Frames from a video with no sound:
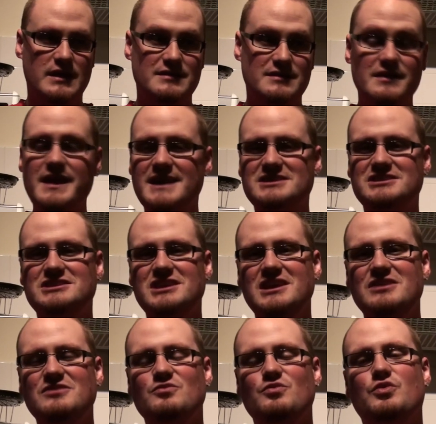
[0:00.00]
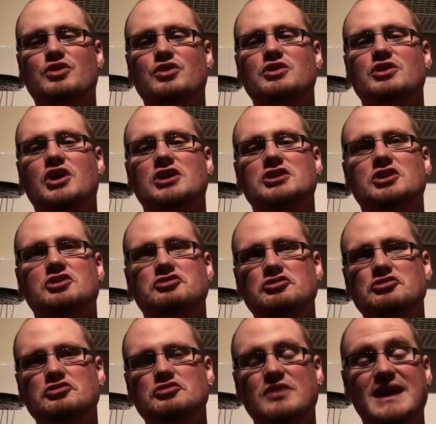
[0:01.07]
The next scene we're gonna
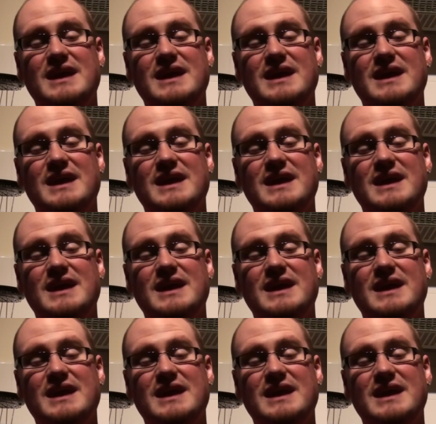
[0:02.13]
do